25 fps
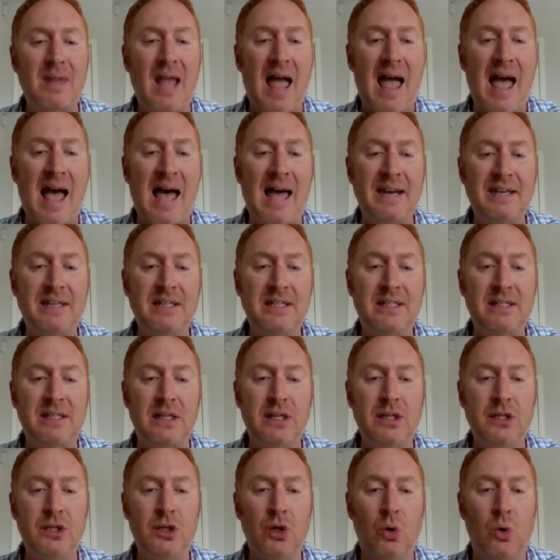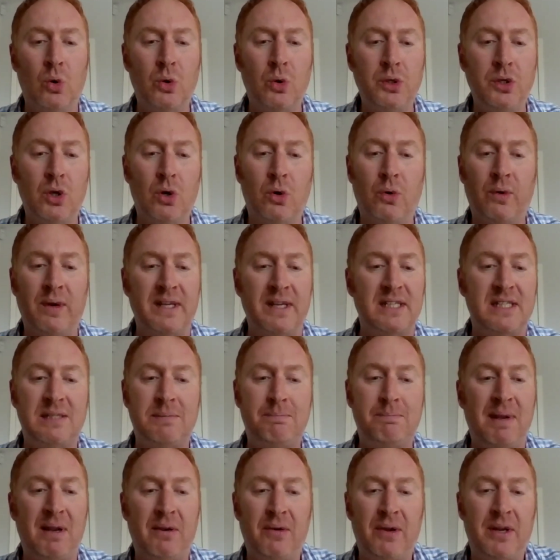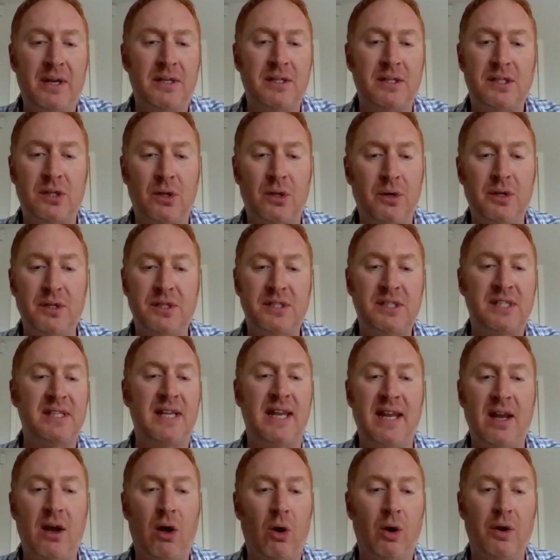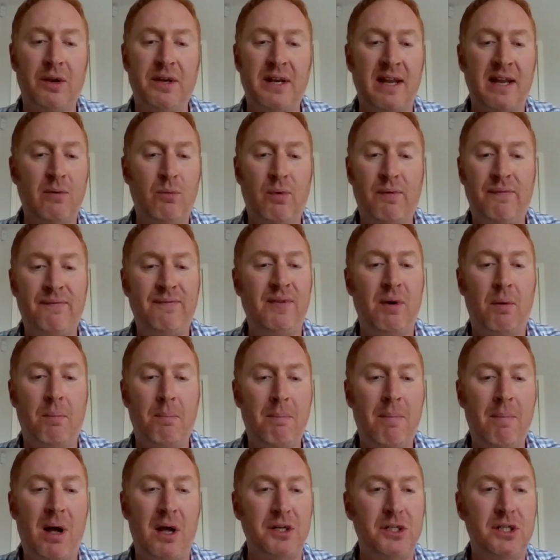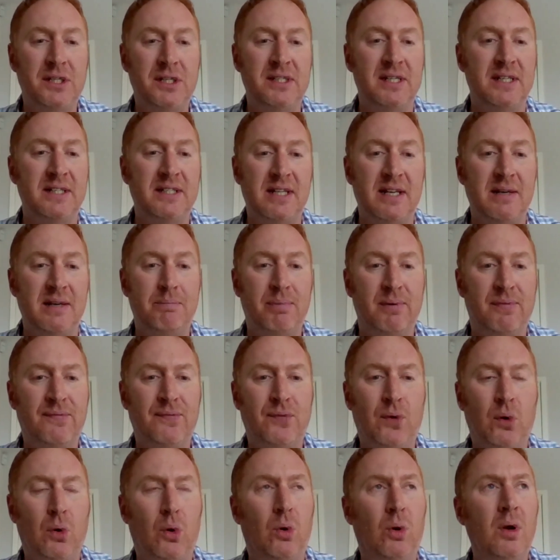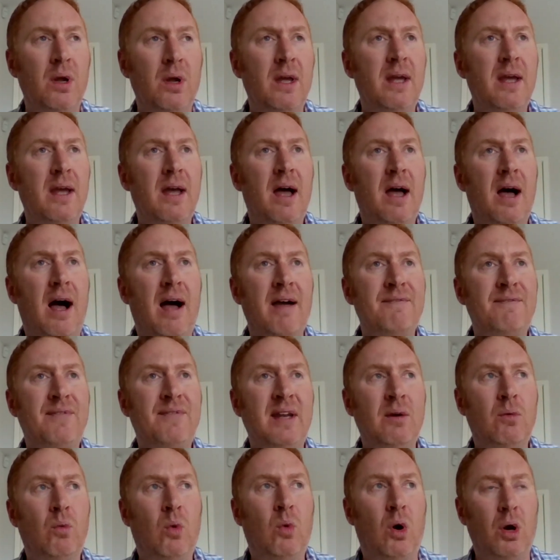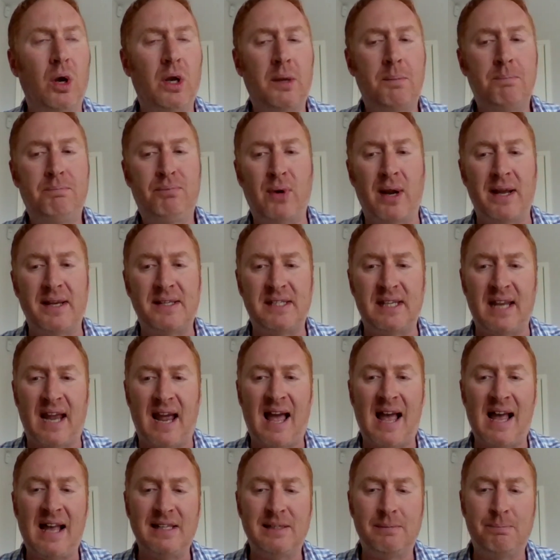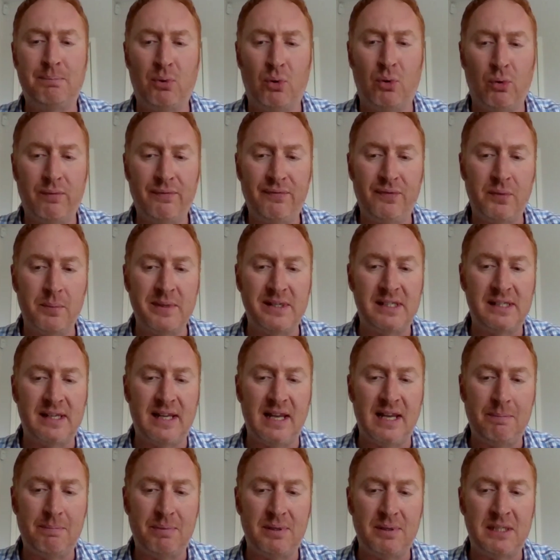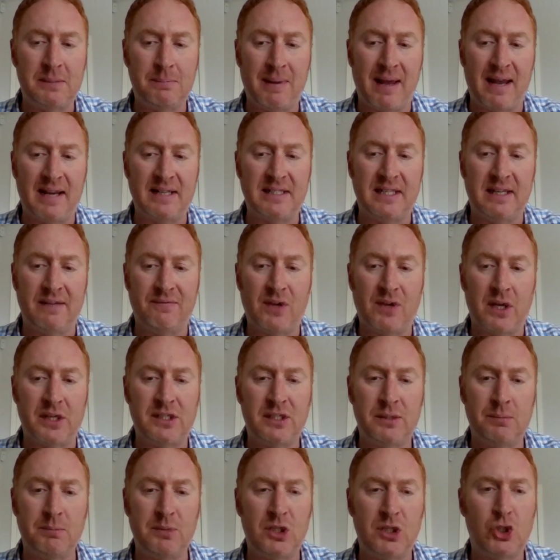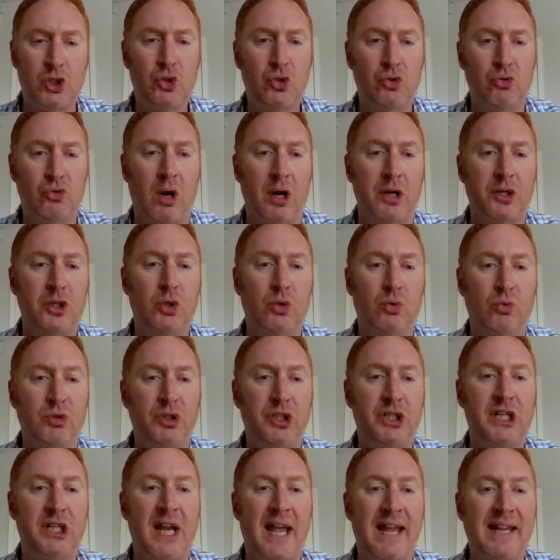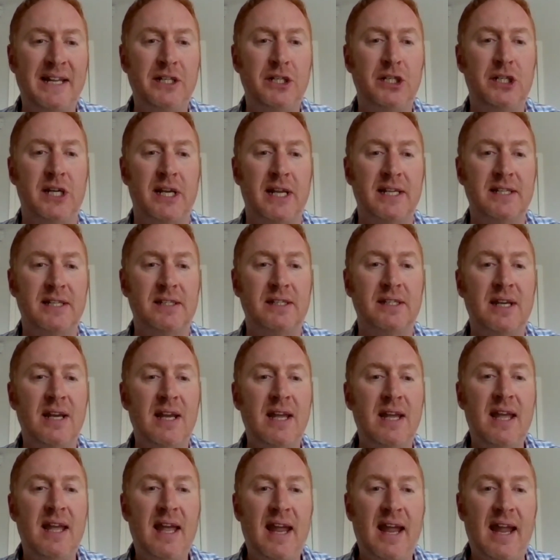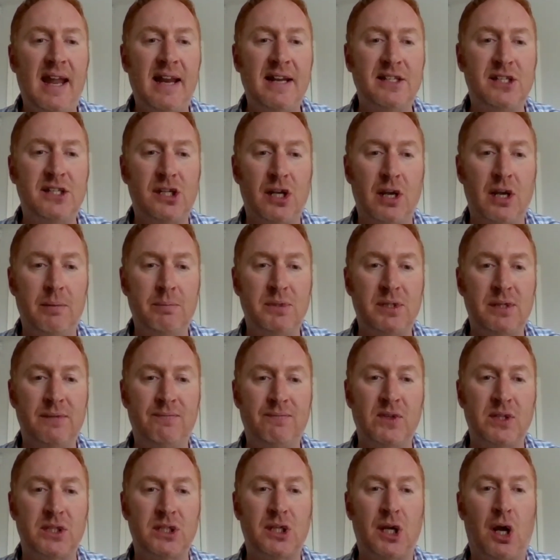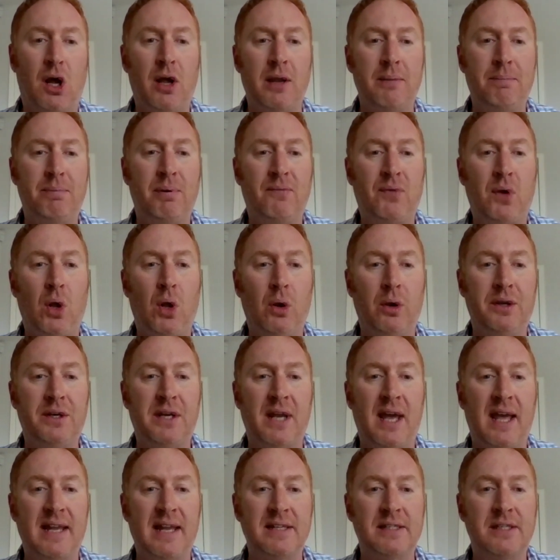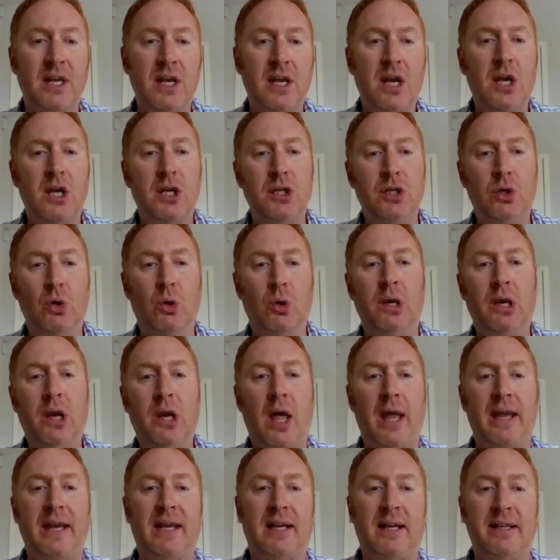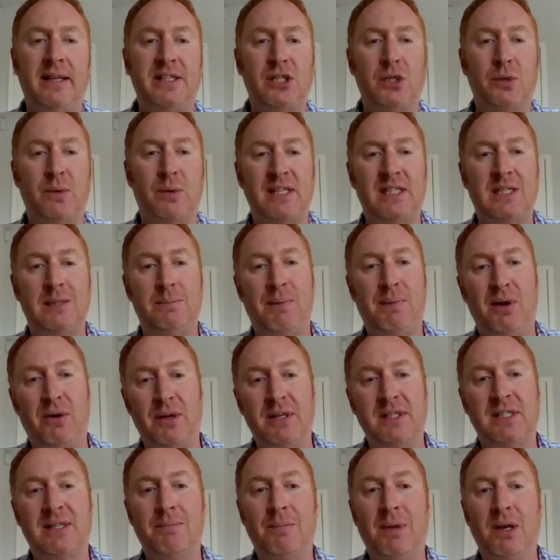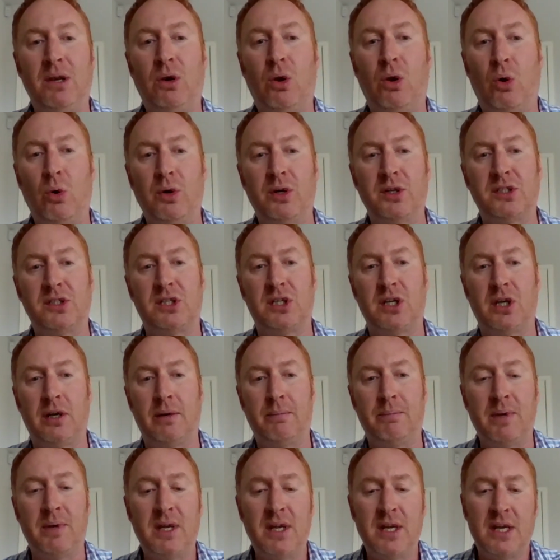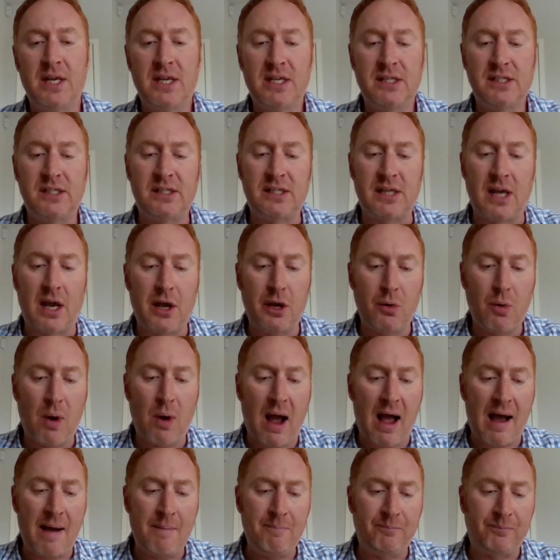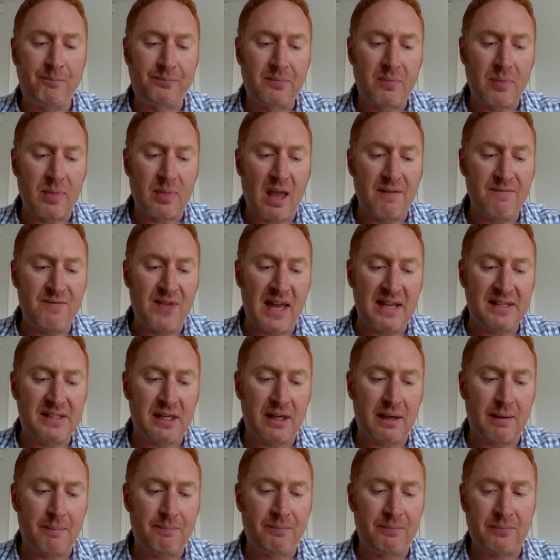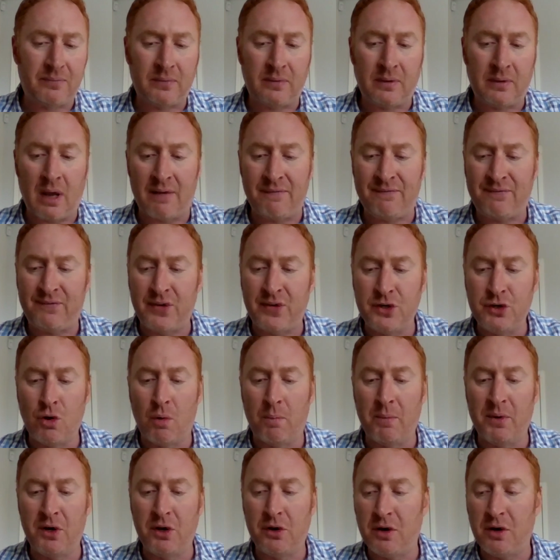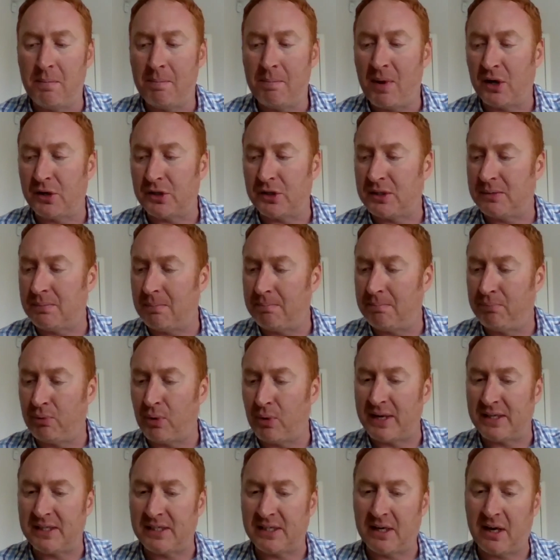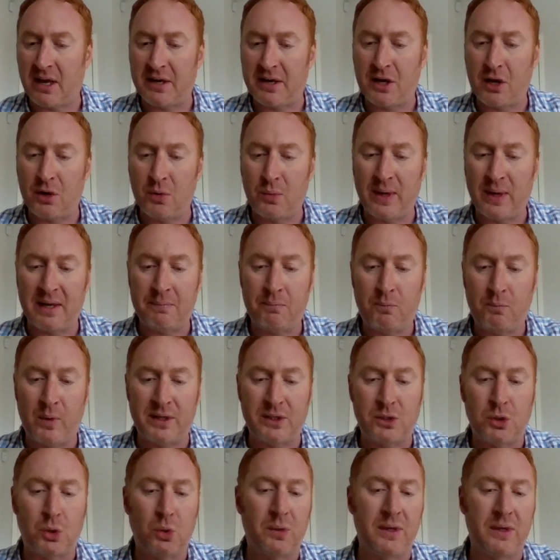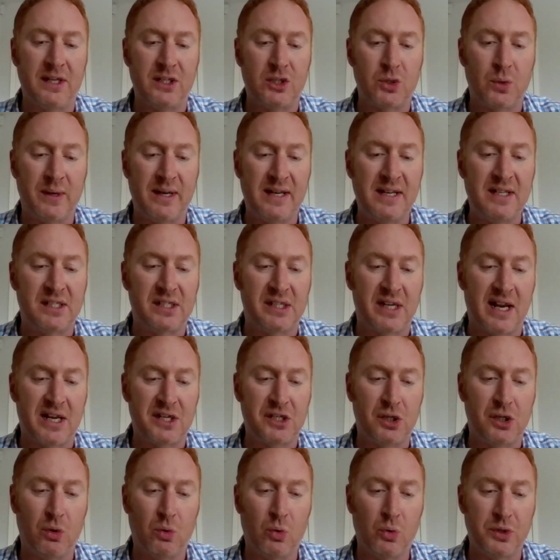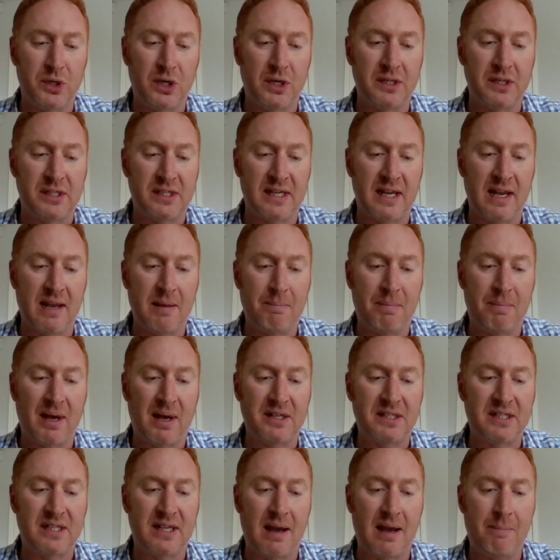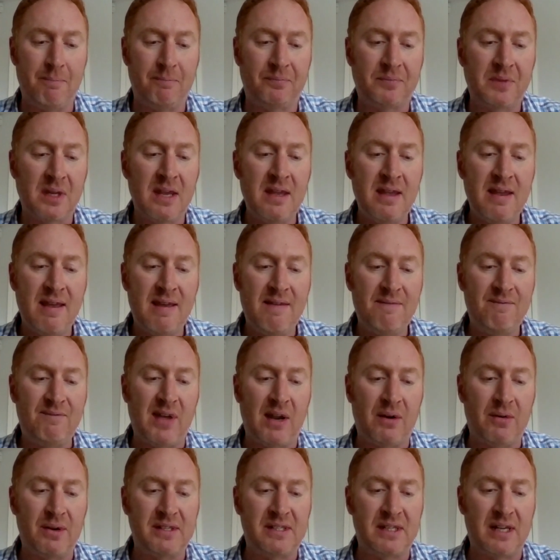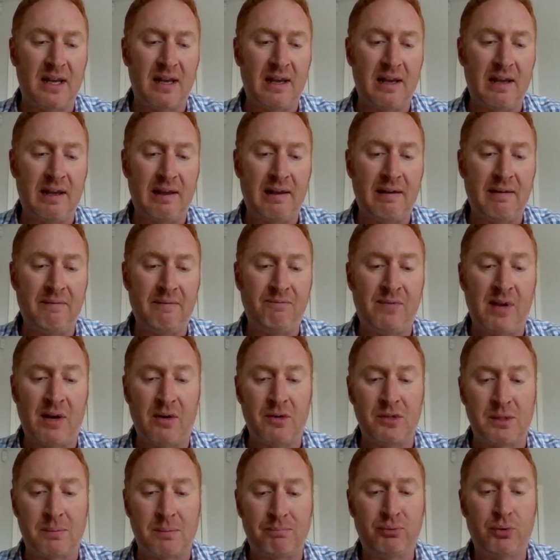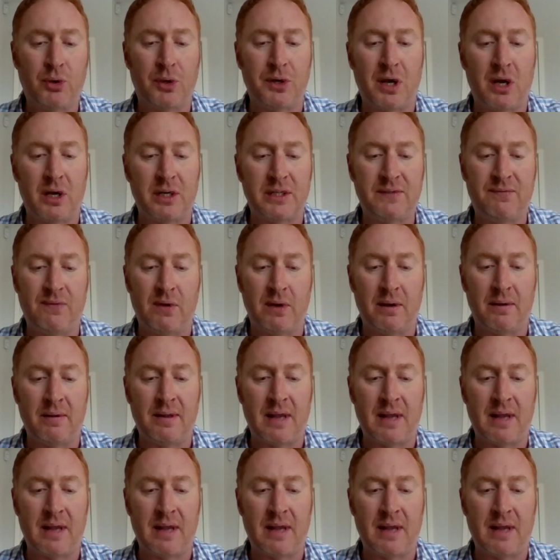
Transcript: and your experience on a ski holiday will feel much as it did before. Mm-hmm. I think what Brexit has brought from a ski perspective are some structural changes in terms of the type of holidays you're likely to experience in the longer term. Right. So there's a phenomenon amongst Brits, and I know we're talking to an international audience here, but there is a product that